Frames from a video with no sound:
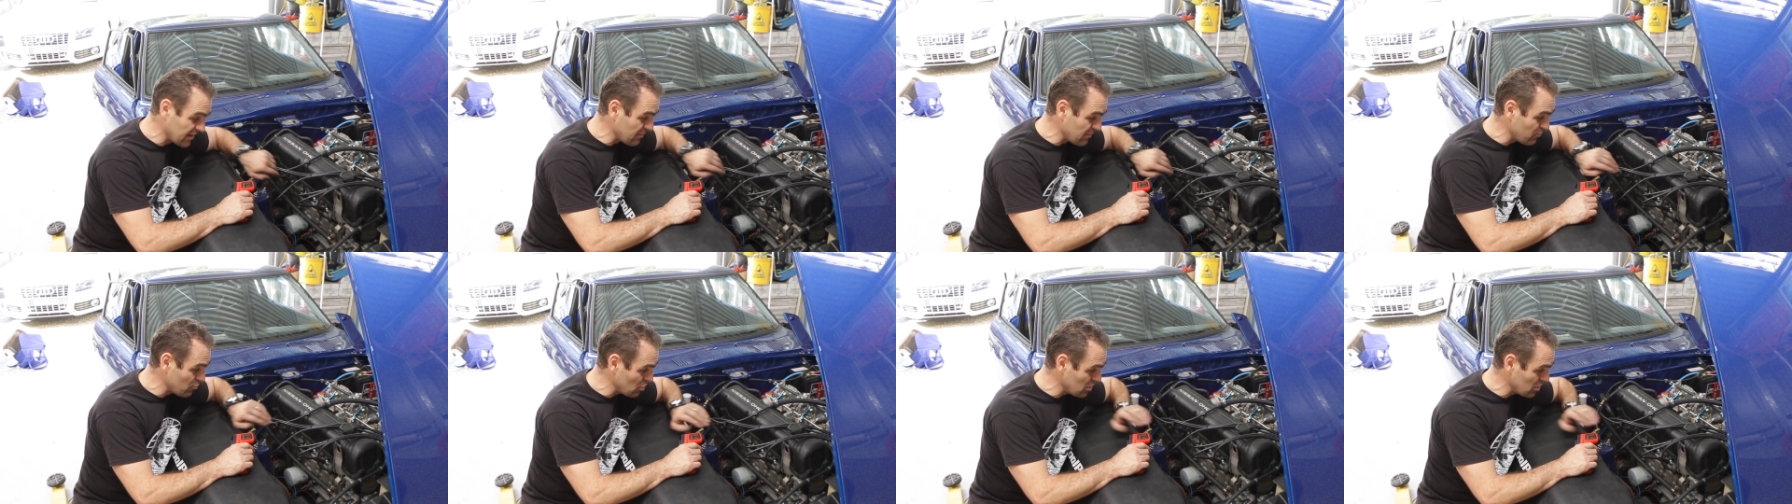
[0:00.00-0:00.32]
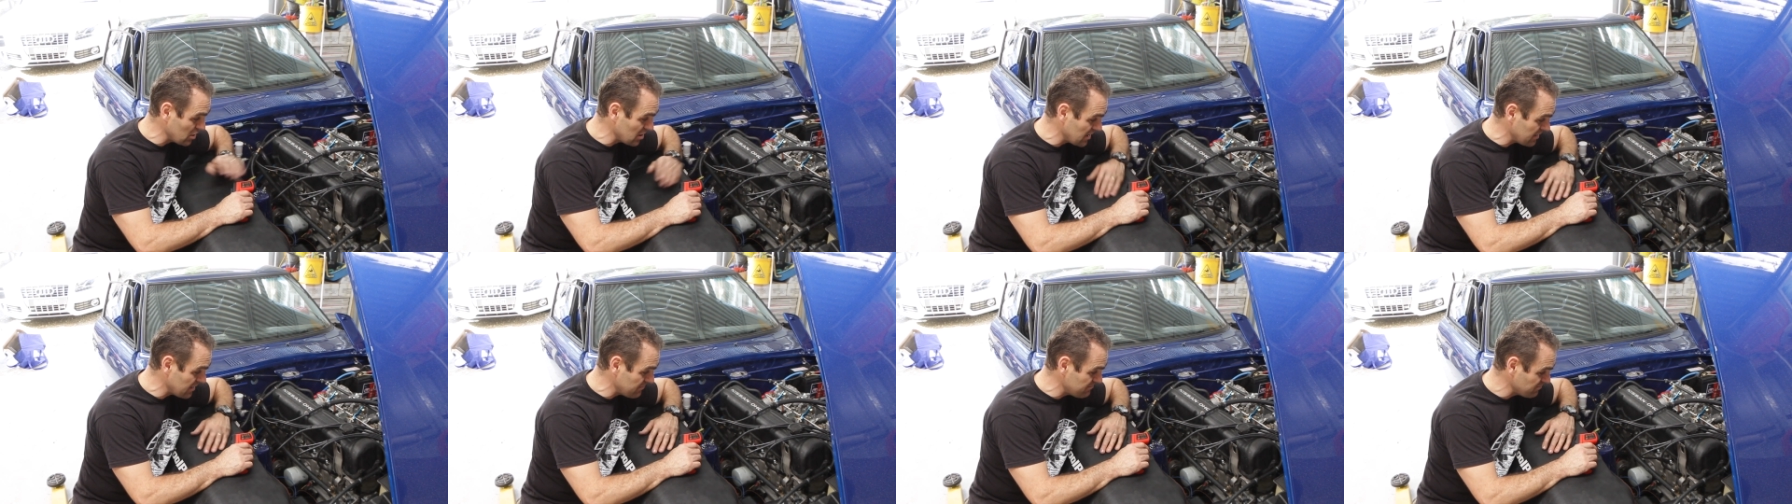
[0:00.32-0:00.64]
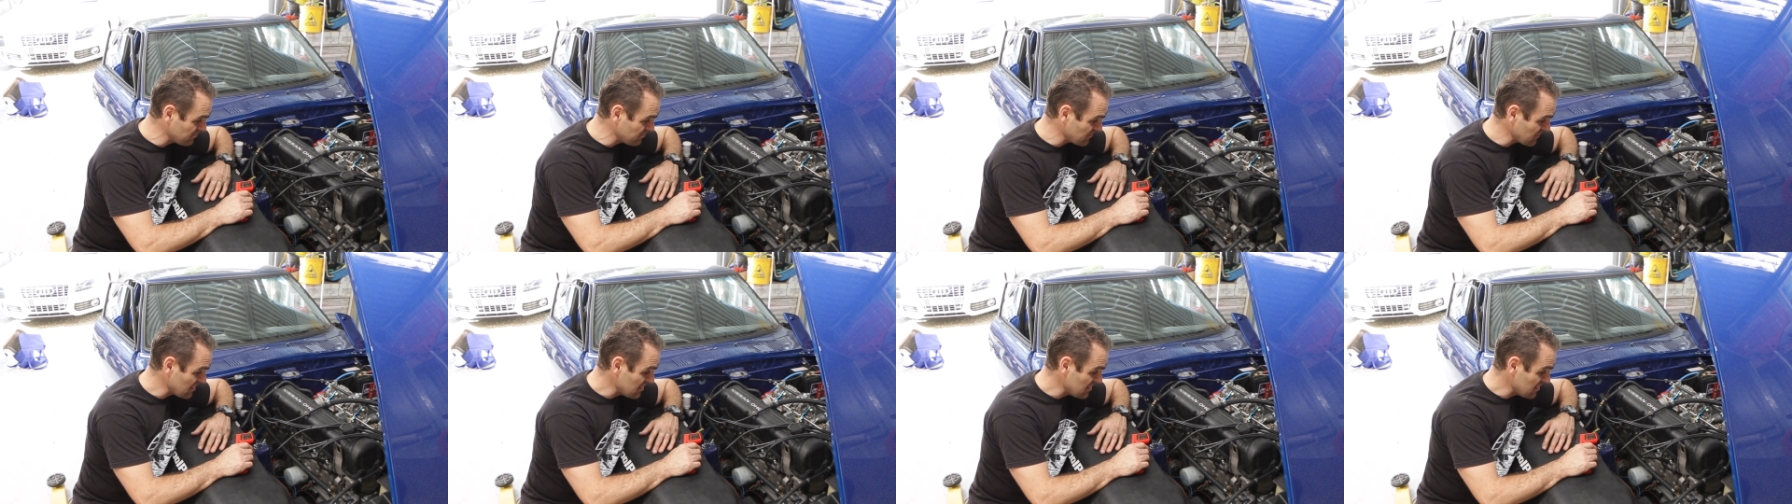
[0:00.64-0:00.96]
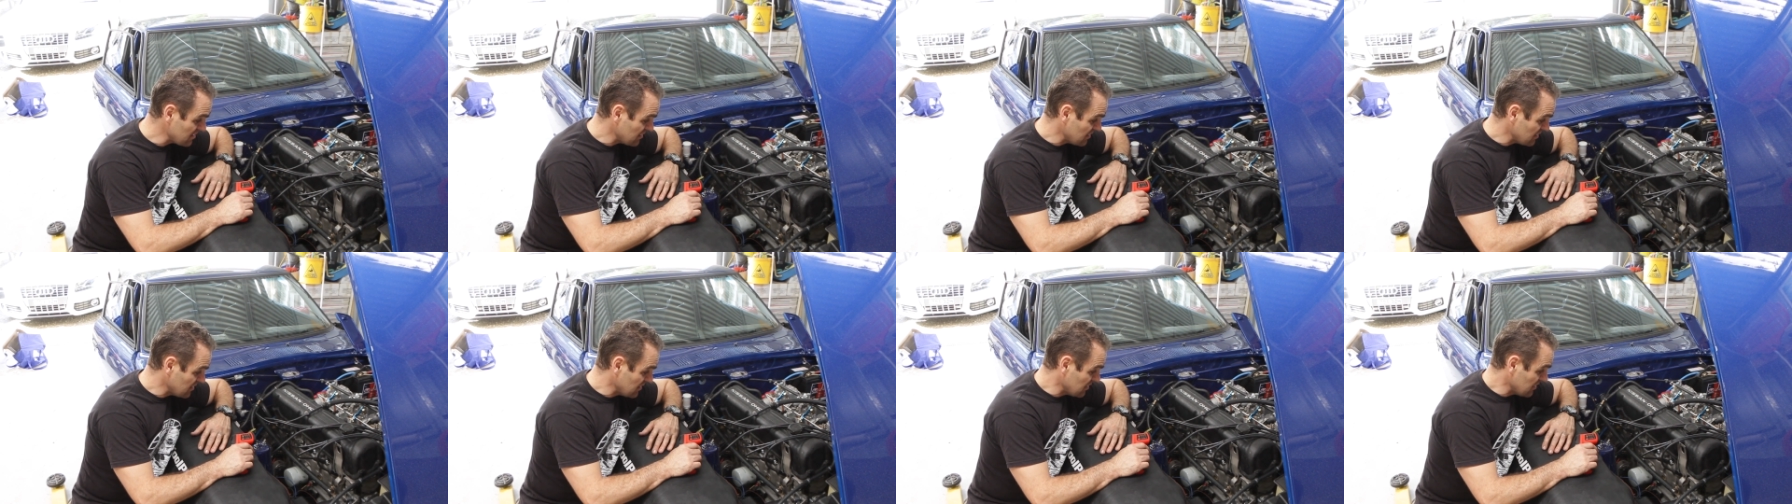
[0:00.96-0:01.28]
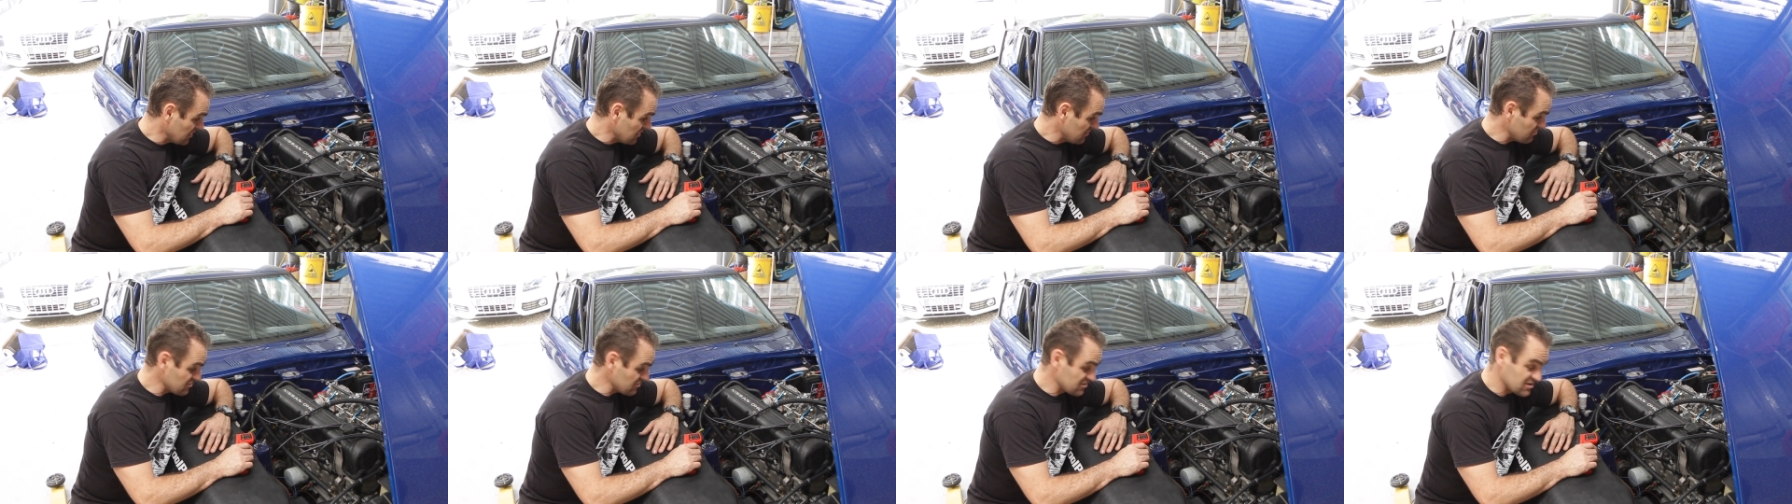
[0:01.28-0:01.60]
and
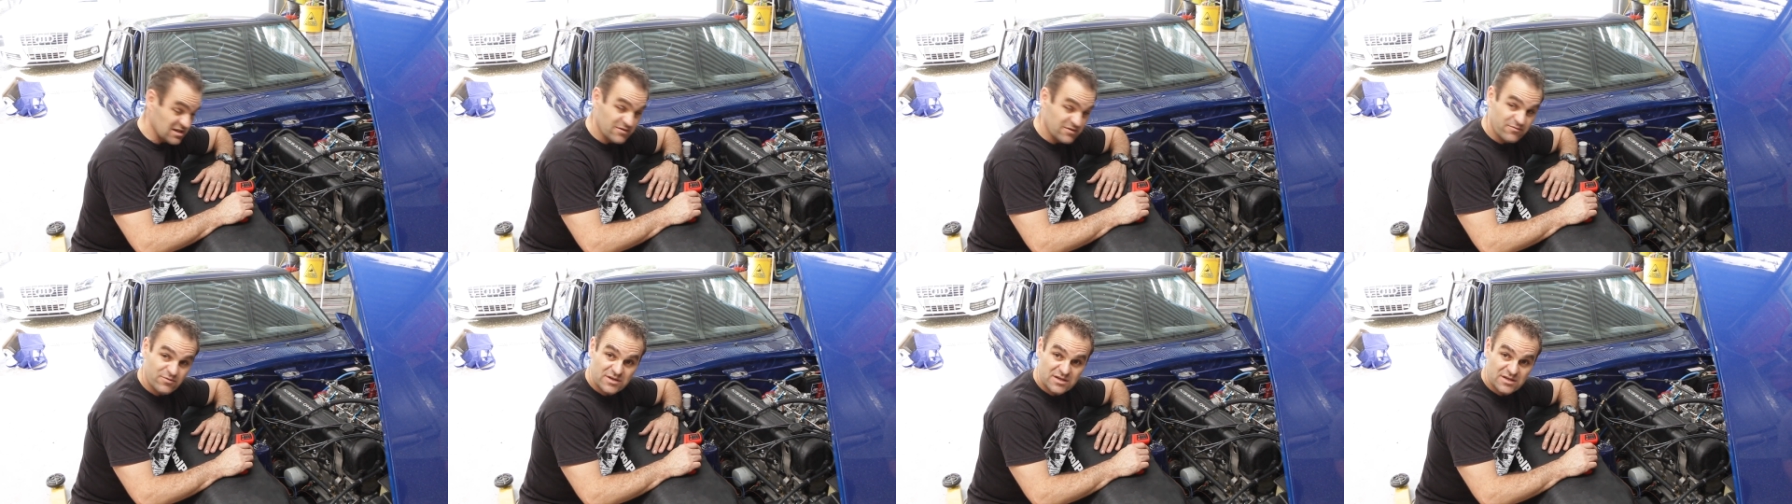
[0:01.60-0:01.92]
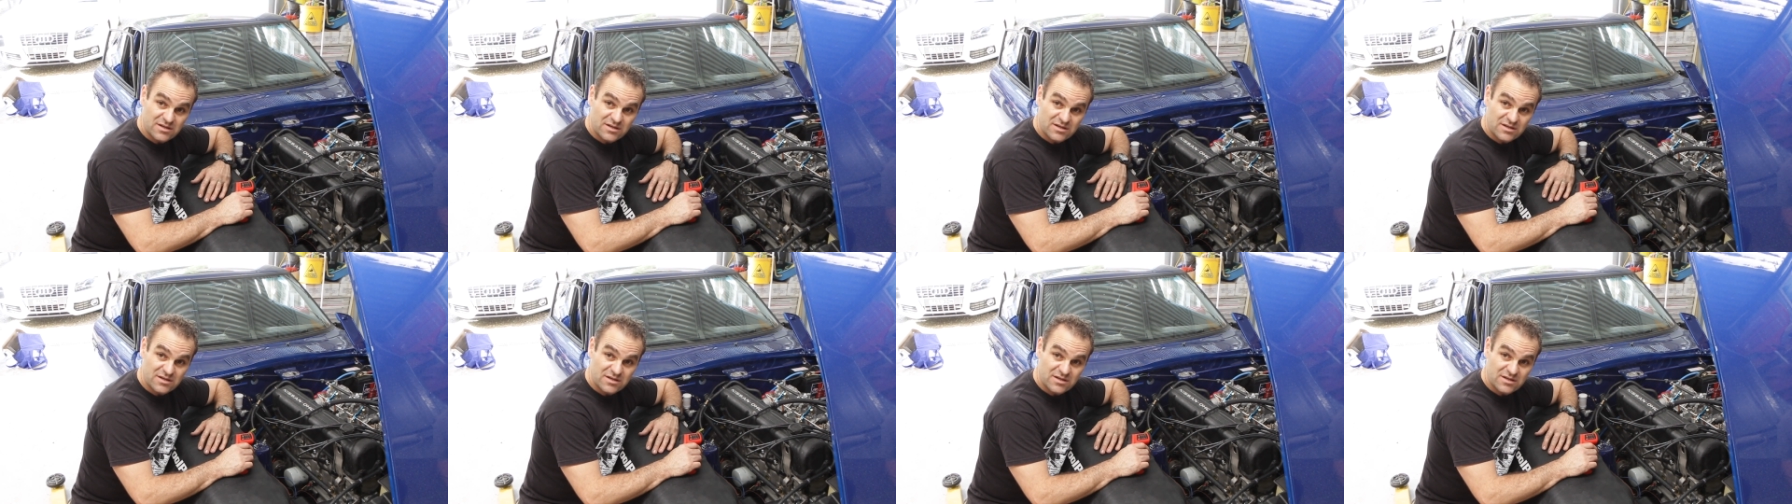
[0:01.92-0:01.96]
we'll see if we